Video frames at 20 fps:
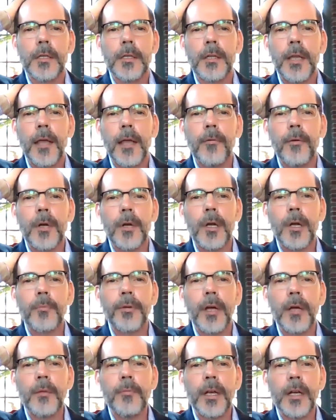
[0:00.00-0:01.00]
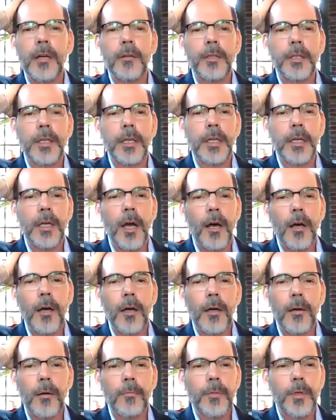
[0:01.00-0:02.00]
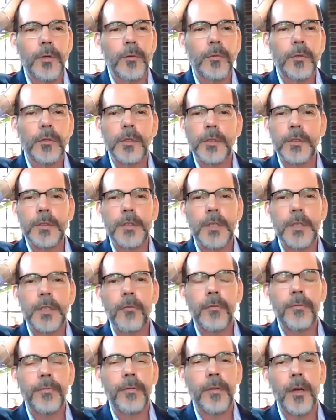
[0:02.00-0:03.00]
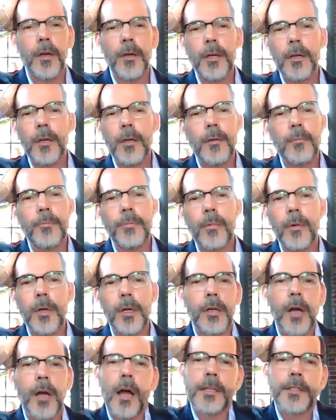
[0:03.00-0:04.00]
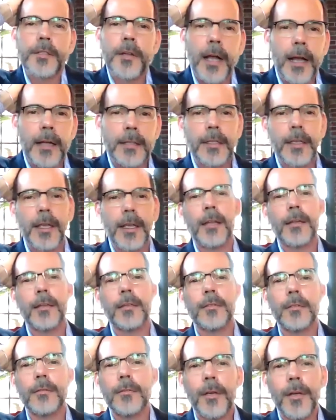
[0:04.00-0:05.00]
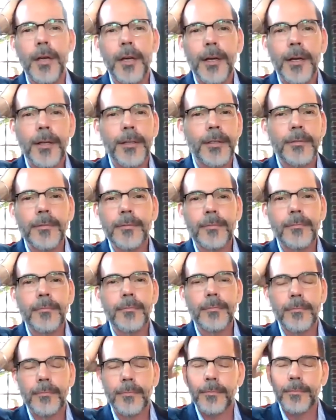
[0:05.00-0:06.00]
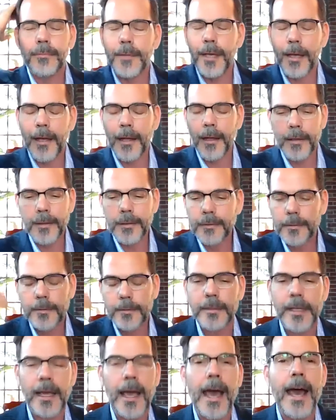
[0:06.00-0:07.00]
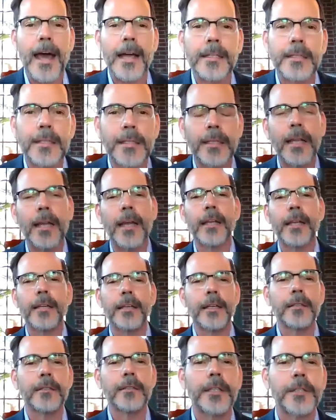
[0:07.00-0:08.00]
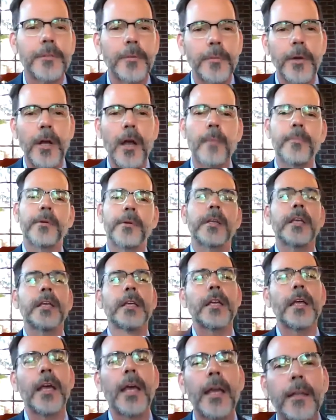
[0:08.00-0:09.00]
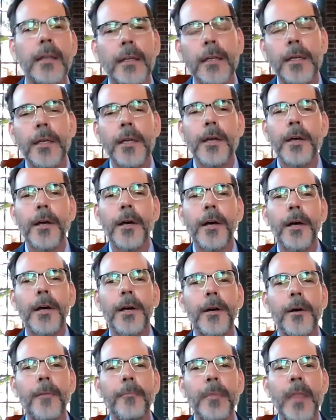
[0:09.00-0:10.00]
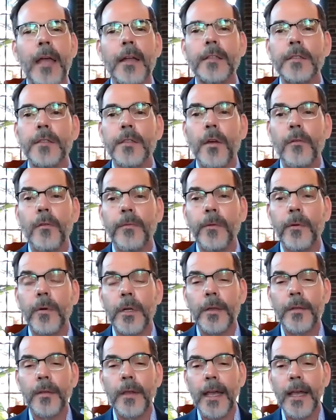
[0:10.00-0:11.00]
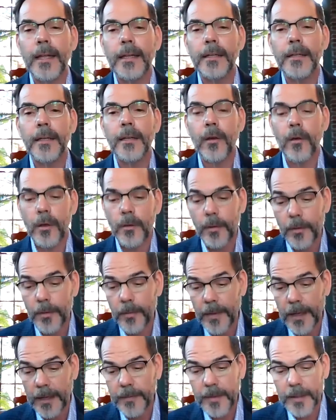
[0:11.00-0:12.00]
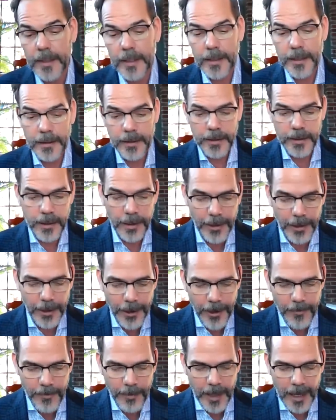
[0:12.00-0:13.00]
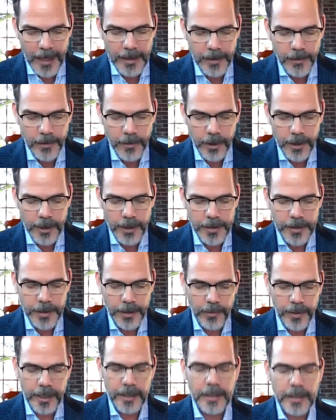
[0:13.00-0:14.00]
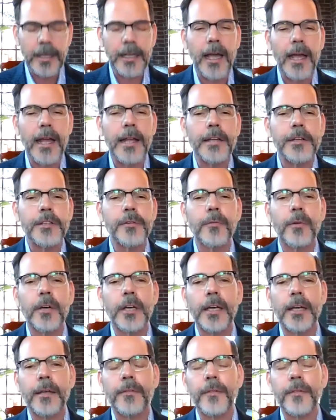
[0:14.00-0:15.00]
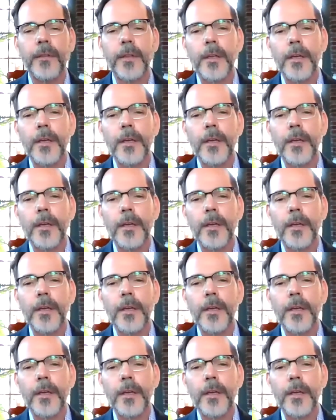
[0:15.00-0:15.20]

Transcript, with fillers: They were primarily um, rules of uh, contract and uh, and tax and intellectual property and um, and so forth, and that the um, and in order to engage with